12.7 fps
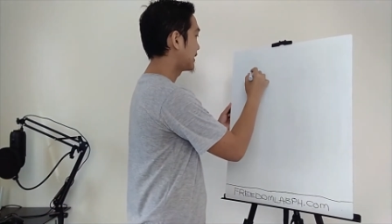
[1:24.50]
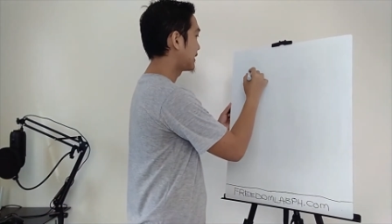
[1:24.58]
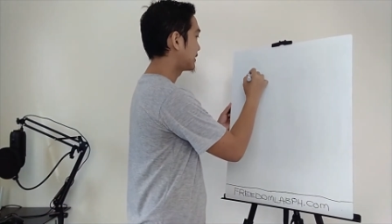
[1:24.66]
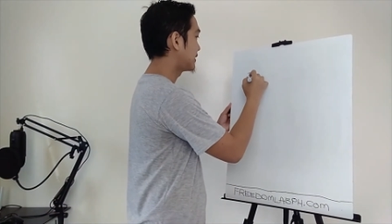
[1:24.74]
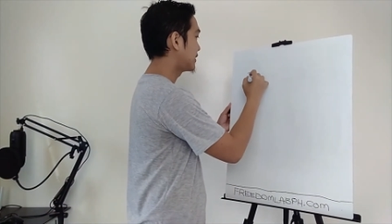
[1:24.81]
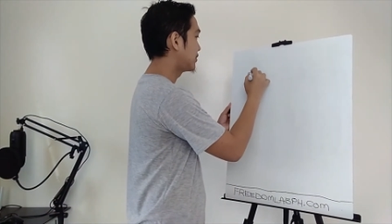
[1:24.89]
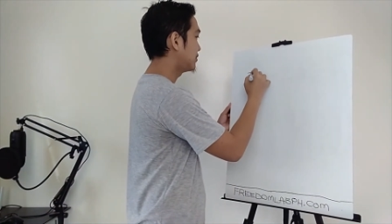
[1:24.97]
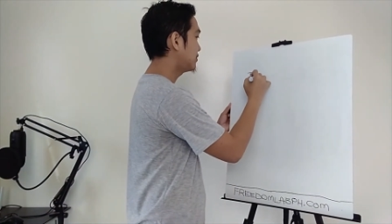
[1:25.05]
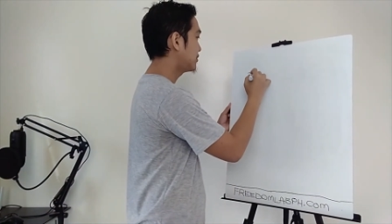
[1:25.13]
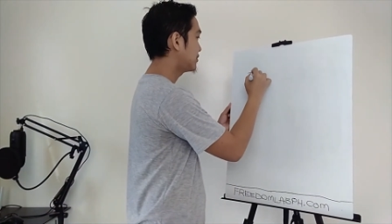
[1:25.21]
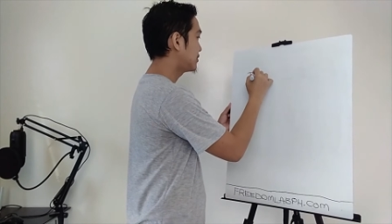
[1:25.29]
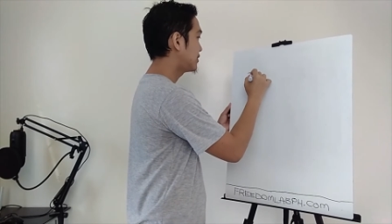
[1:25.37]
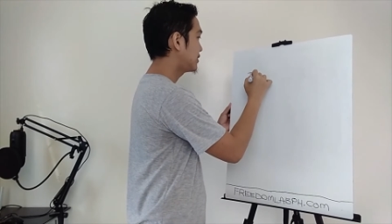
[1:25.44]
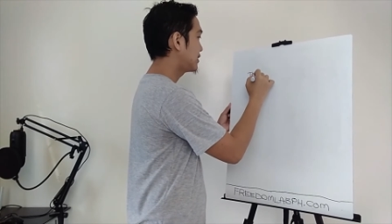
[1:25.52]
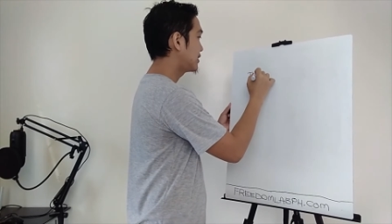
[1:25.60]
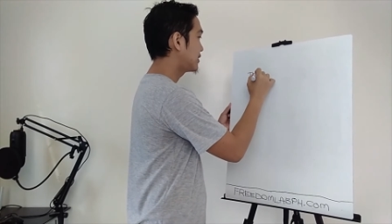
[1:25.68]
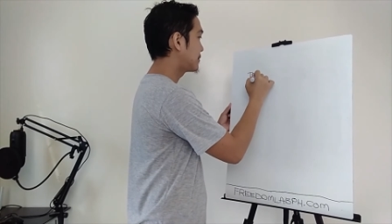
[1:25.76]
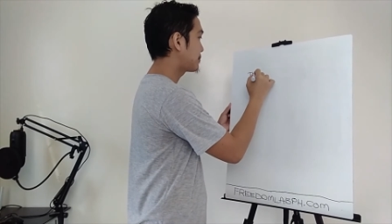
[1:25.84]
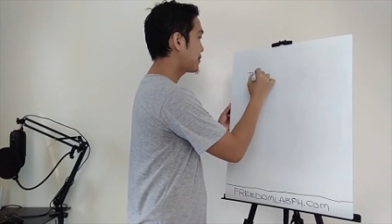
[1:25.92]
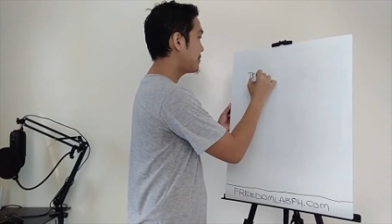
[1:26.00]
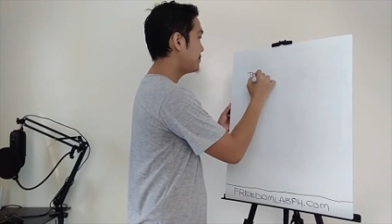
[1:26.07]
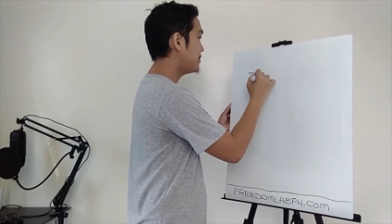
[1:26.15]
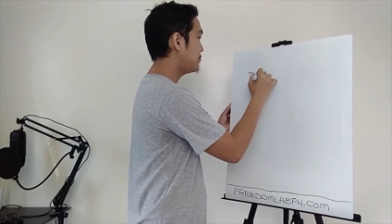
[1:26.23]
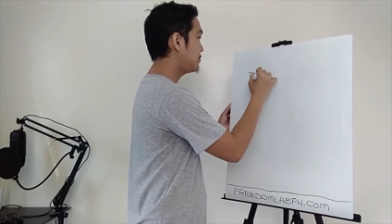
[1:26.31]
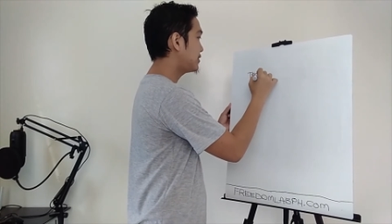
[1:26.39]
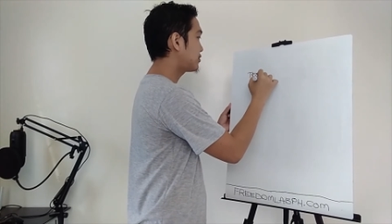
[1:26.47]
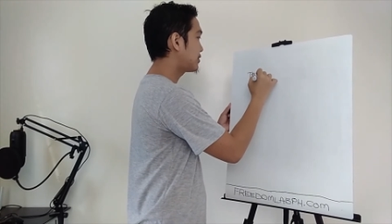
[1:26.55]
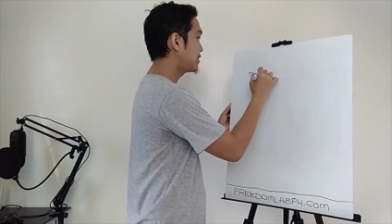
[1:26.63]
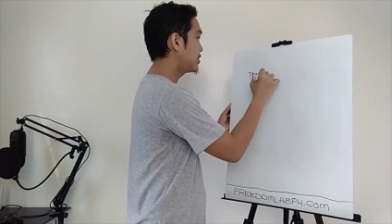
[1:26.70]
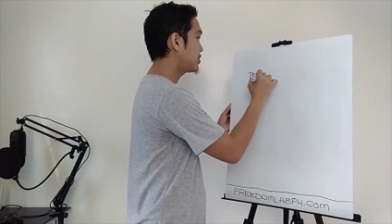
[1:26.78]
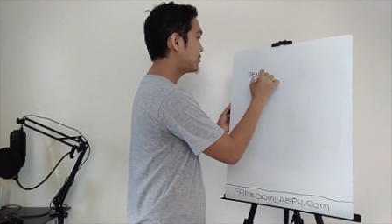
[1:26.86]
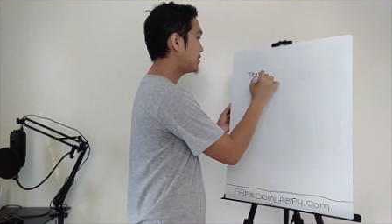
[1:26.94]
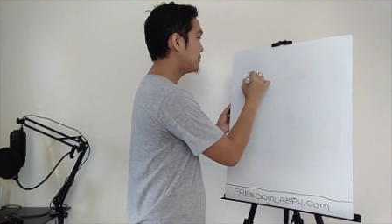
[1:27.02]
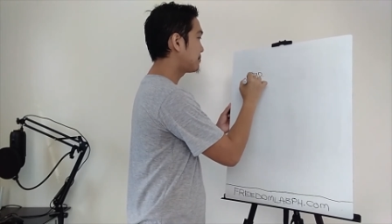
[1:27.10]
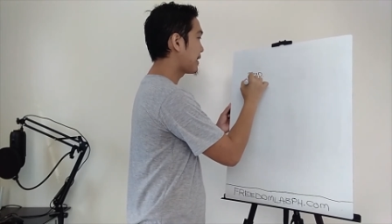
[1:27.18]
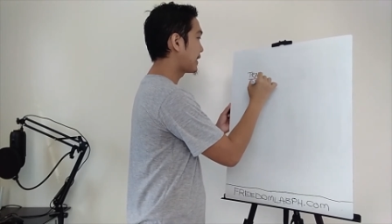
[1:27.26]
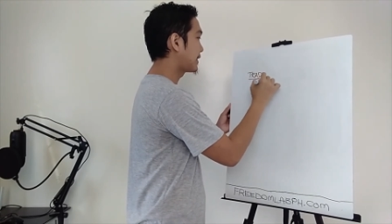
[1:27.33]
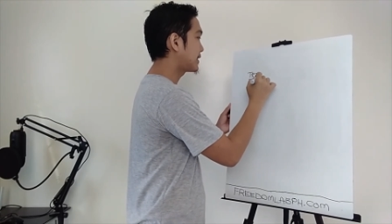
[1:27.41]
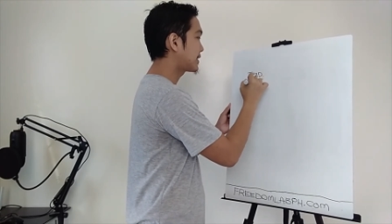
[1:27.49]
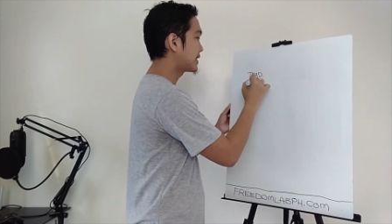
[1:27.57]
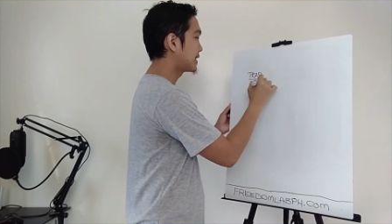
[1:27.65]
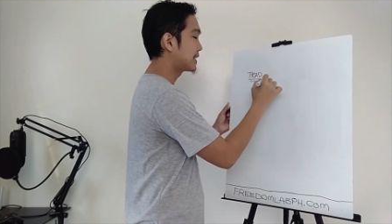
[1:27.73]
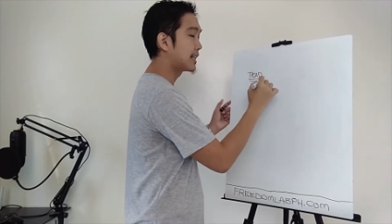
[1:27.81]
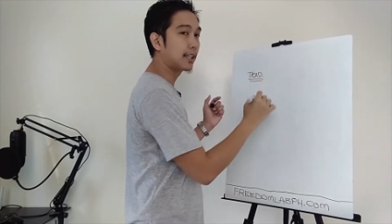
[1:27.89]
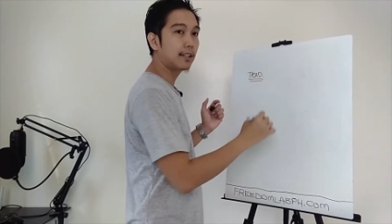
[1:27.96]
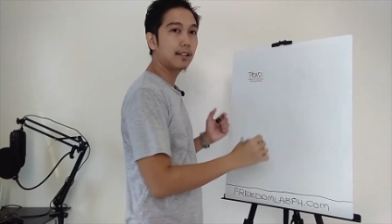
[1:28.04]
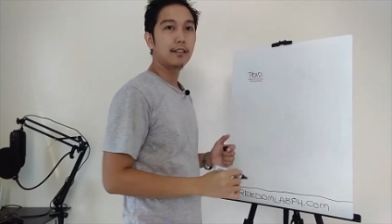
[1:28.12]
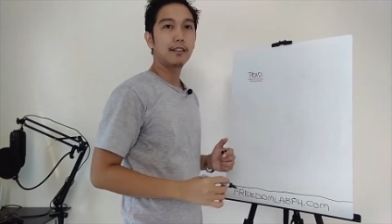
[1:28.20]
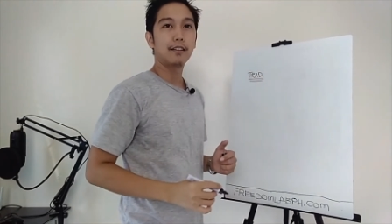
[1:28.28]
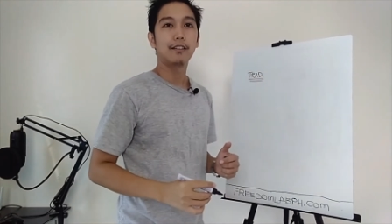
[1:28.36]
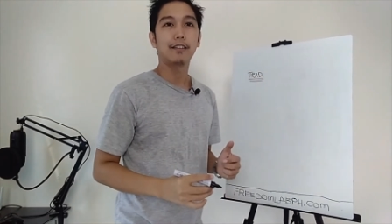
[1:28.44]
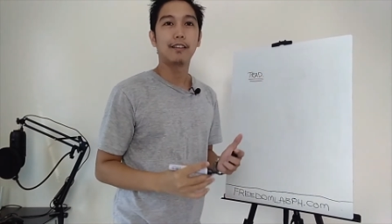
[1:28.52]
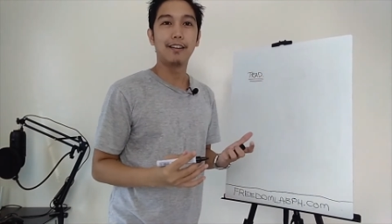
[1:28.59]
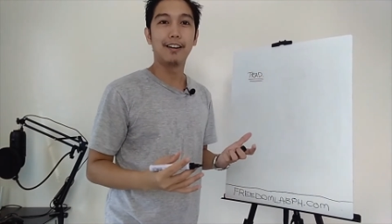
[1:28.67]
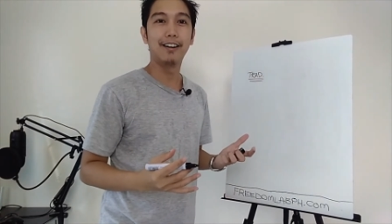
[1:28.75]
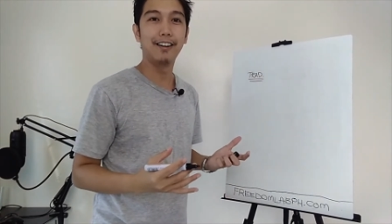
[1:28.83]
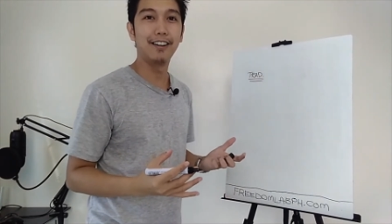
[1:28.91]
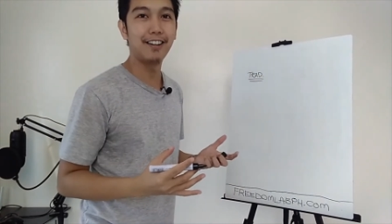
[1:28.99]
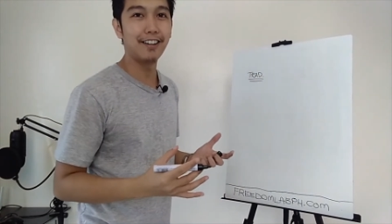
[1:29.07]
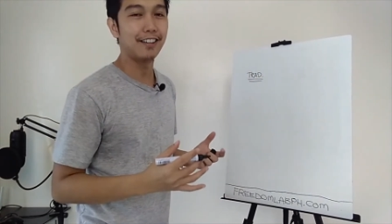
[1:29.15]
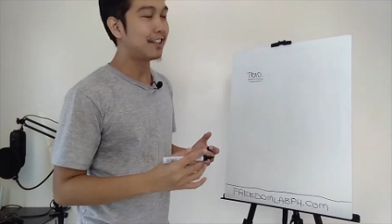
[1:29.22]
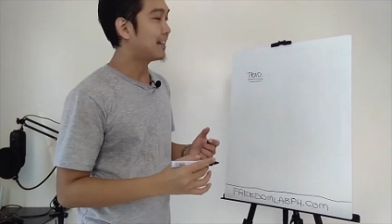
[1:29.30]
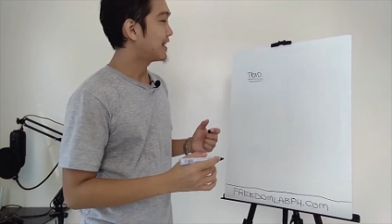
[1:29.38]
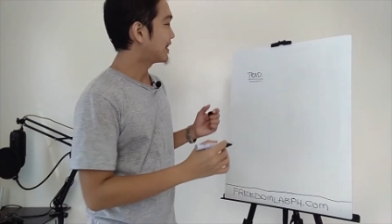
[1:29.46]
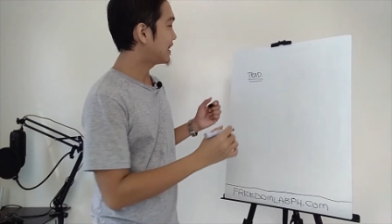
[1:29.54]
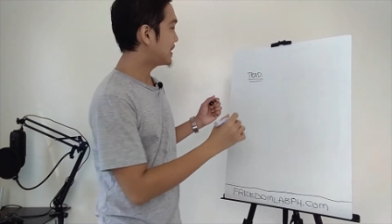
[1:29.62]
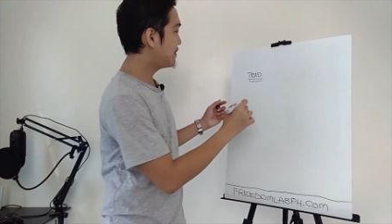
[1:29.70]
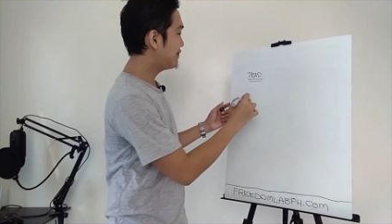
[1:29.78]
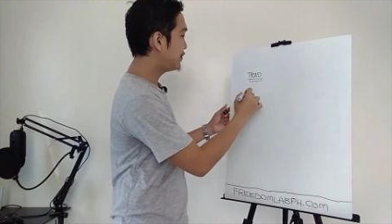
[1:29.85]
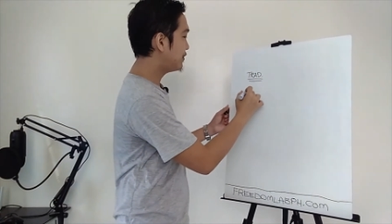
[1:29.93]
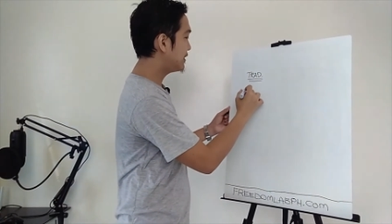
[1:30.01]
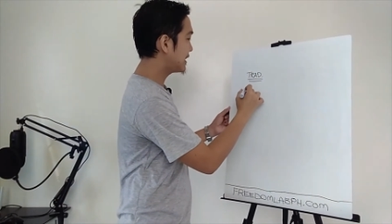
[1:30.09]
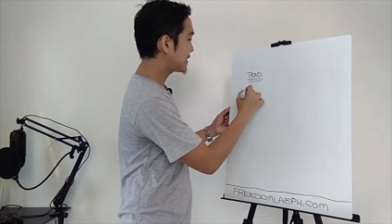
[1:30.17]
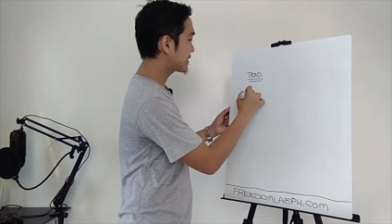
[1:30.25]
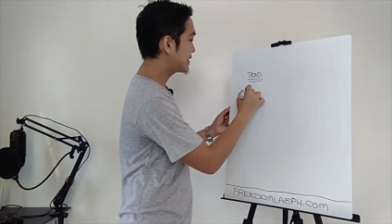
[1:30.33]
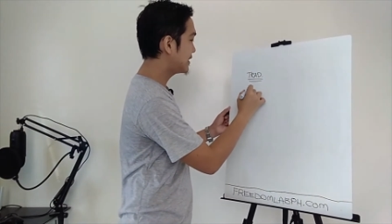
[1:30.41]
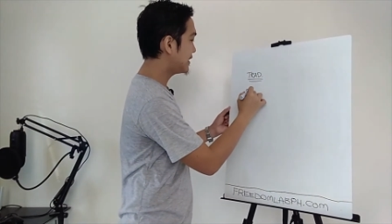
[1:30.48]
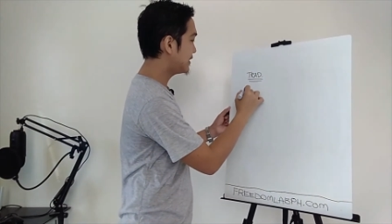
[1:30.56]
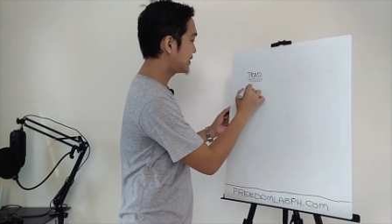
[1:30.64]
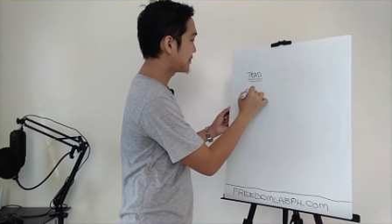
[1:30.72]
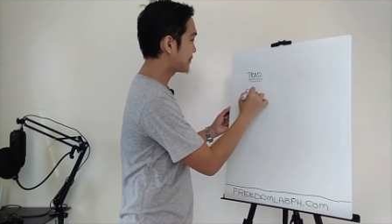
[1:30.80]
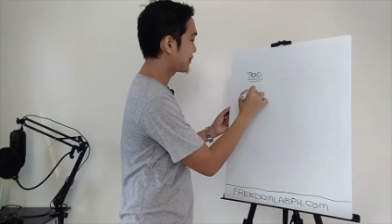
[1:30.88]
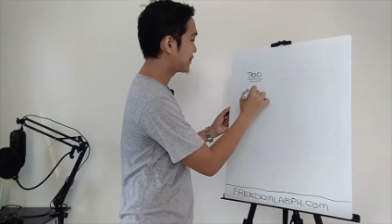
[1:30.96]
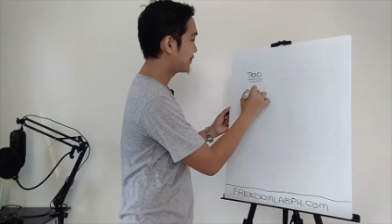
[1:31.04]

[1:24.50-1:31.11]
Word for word: natin dito. The problem with traditional banks is that uh, they give you less than,